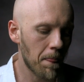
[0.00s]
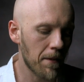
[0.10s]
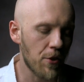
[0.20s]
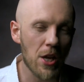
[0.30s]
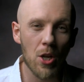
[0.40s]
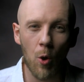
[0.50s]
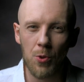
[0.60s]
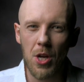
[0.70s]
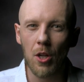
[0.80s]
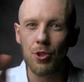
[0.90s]
they know
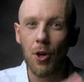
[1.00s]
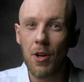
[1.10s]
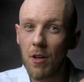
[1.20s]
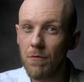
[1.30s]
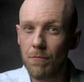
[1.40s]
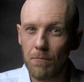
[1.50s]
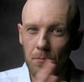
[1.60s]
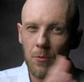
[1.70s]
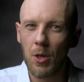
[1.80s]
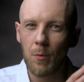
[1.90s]
the alternative,
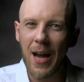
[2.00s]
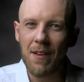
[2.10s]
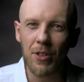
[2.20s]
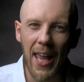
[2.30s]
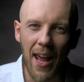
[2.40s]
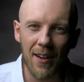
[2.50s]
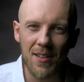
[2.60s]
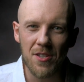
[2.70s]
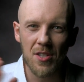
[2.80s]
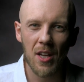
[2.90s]
you know, rival
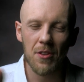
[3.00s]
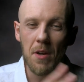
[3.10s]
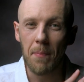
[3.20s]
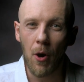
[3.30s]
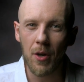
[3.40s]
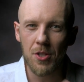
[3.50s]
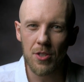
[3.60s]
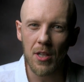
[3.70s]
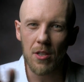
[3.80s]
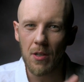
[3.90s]
candidates, the opponents.
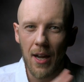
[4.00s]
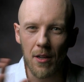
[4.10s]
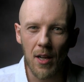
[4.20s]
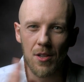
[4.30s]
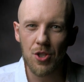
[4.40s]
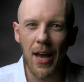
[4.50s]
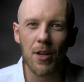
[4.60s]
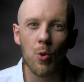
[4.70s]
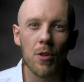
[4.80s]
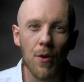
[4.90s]
Then you got to
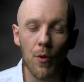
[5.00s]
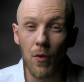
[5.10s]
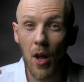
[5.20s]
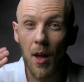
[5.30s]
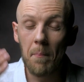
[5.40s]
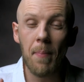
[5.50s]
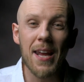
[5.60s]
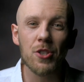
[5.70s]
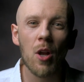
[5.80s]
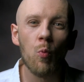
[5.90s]
decide who to vote for.
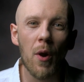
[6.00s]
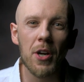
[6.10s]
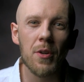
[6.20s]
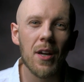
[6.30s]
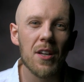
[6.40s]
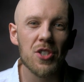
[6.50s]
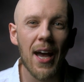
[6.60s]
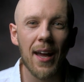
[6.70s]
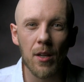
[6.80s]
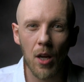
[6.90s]
Based on what are you going to
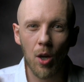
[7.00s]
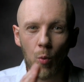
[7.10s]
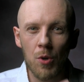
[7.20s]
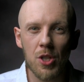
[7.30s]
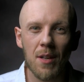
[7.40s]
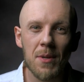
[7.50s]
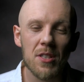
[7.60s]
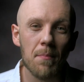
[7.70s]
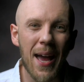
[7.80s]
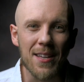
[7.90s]
decide which of them is
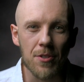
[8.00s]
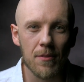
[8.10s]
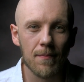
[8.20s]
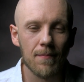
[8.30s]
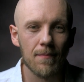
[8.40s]
the best?